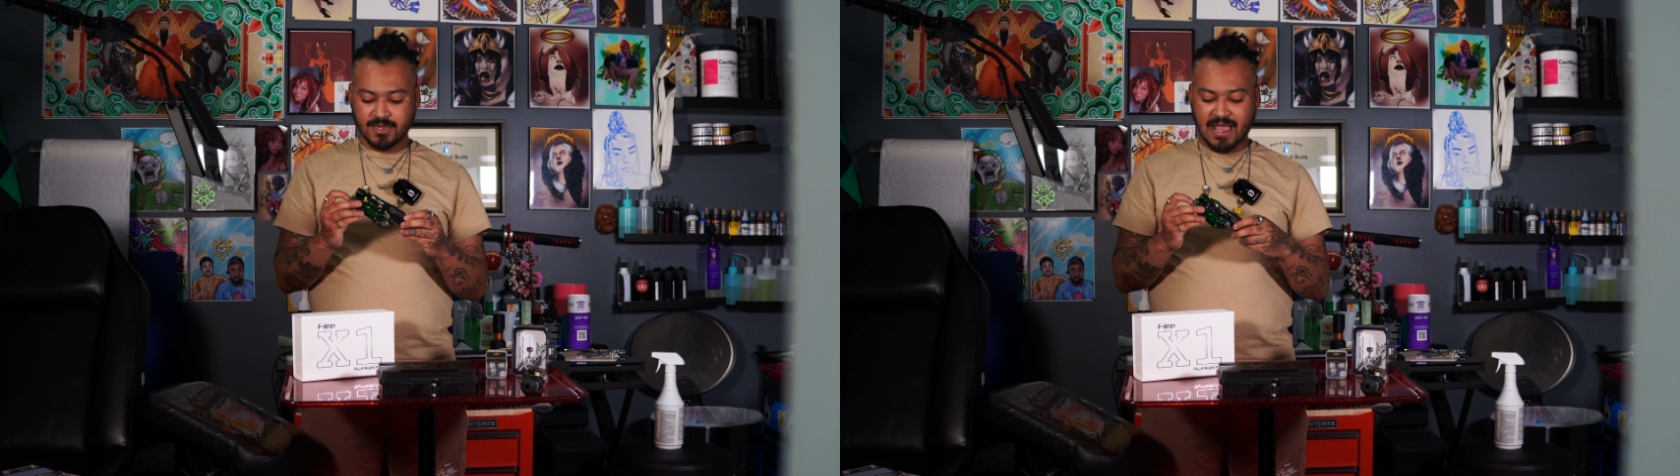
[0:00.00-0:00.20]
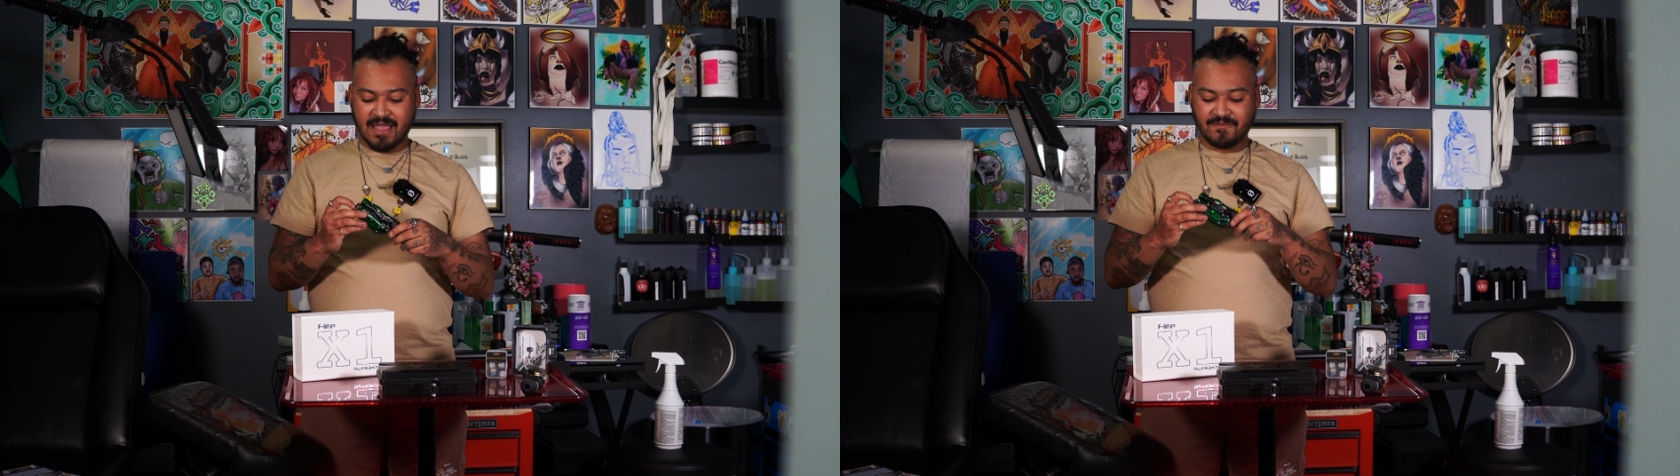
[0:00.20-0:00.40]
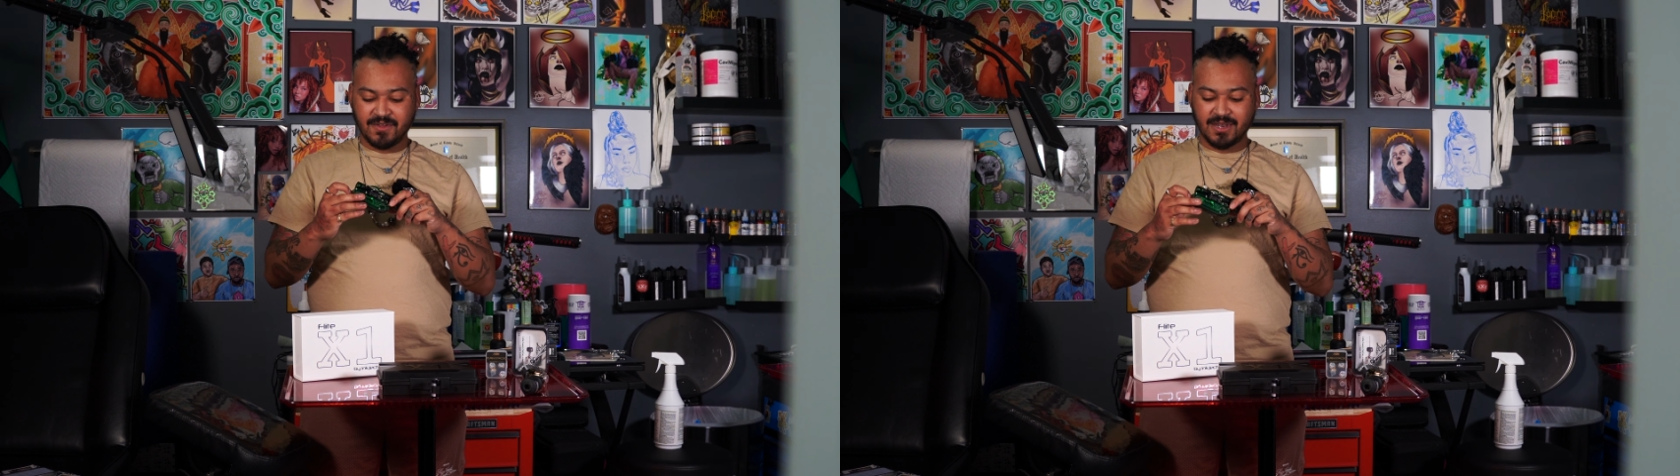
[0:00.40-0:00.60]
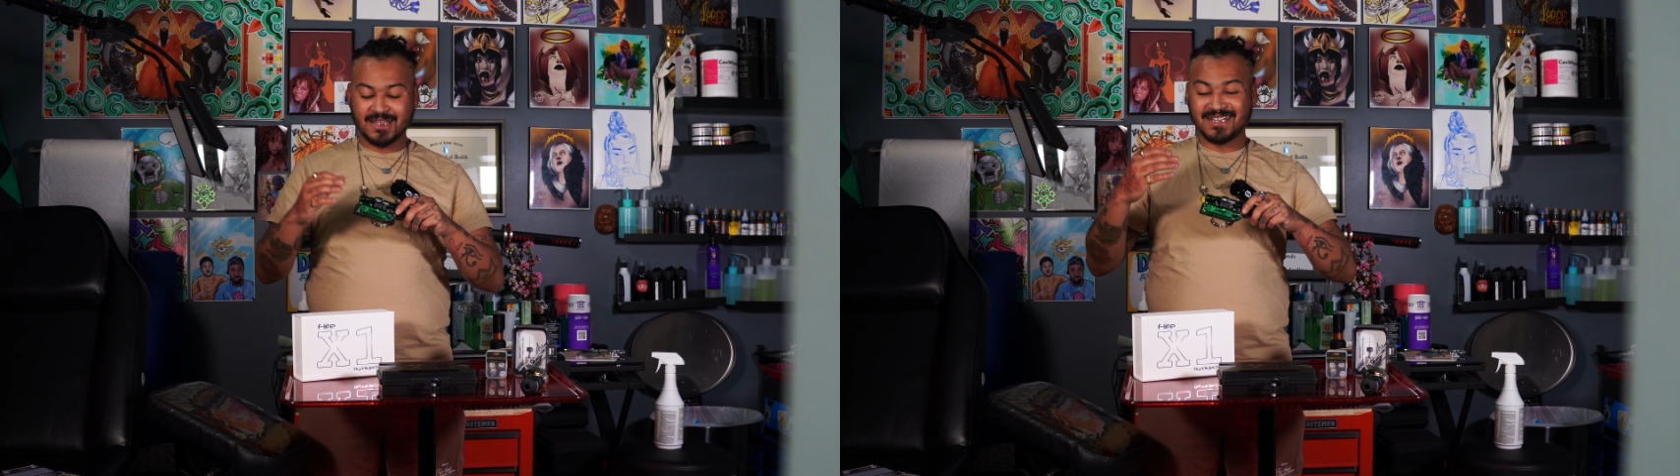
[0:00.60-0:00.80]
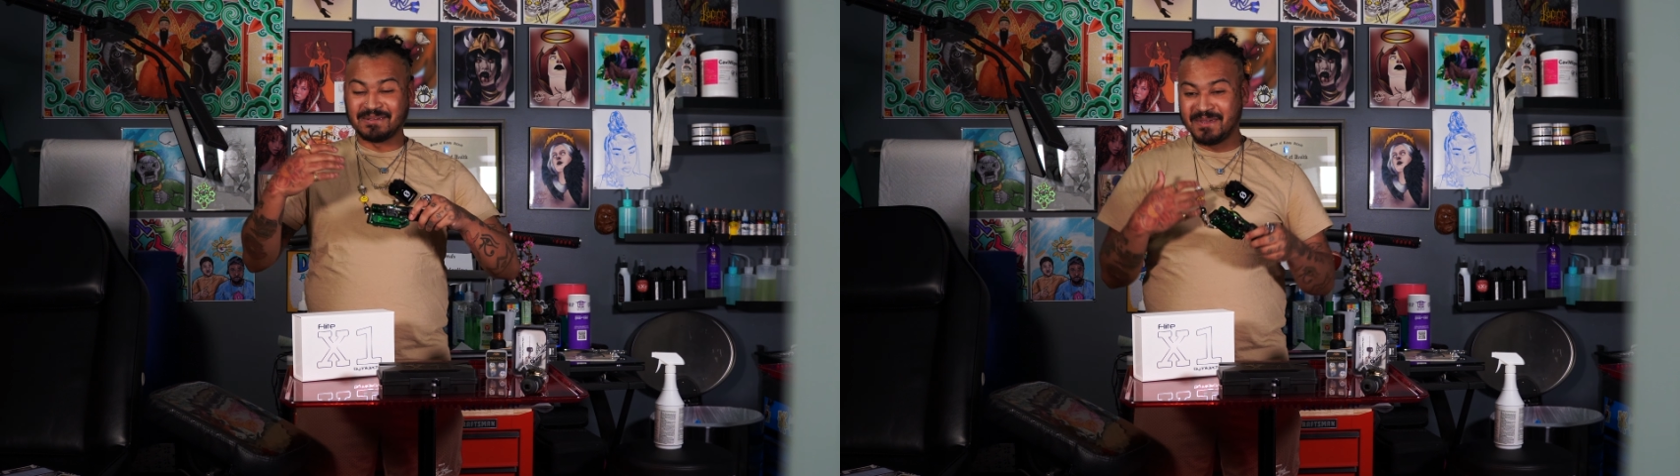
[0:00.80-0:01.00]
I feel
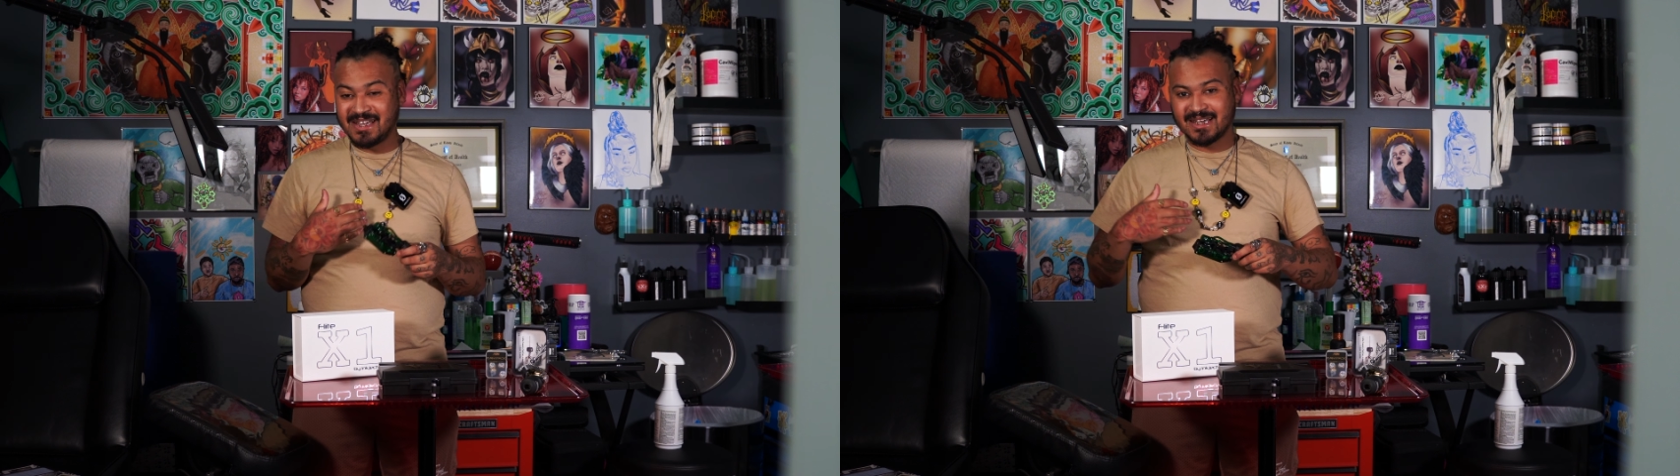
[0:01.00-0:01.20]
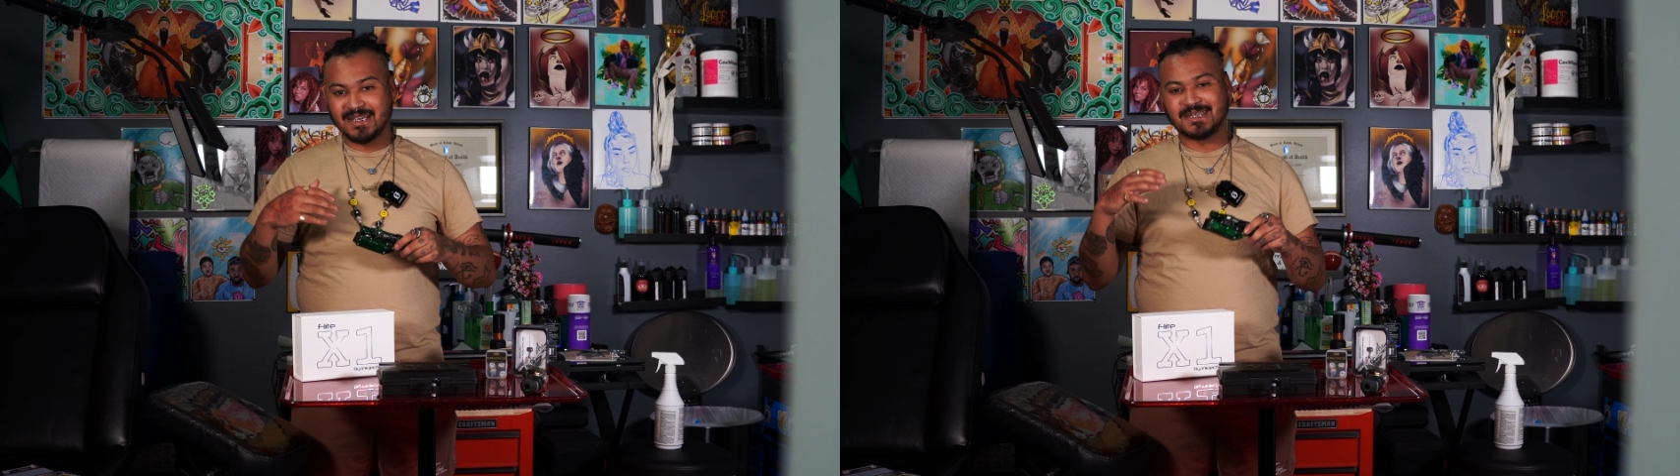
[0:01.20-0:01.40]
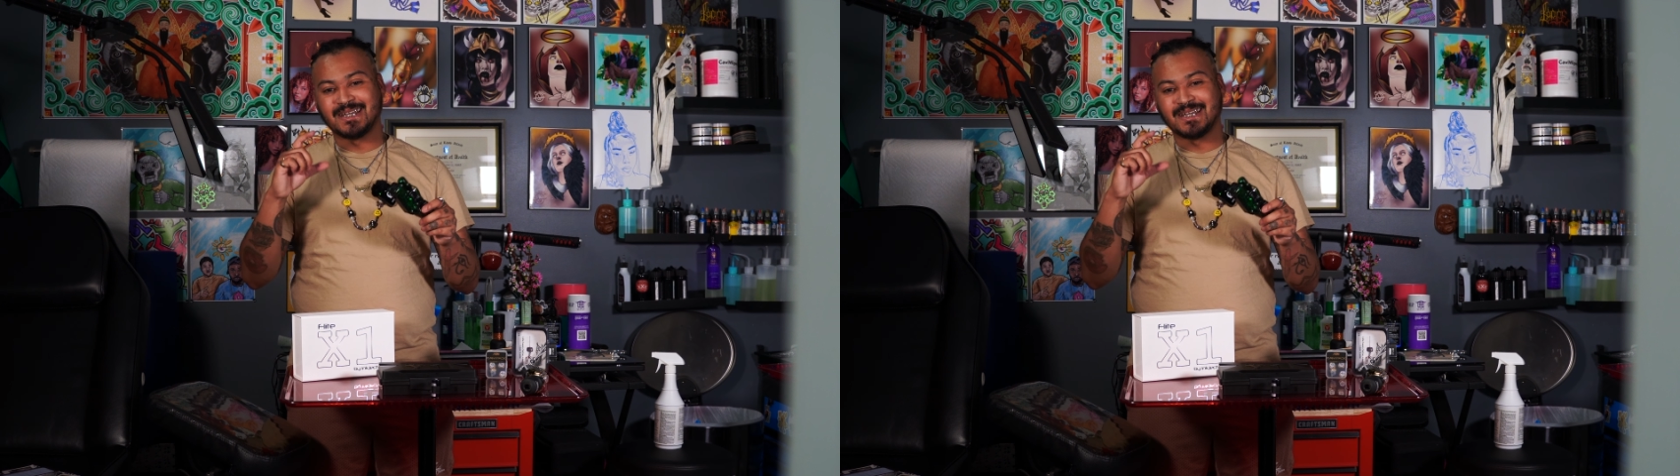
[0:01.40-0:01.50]
like, to me, it's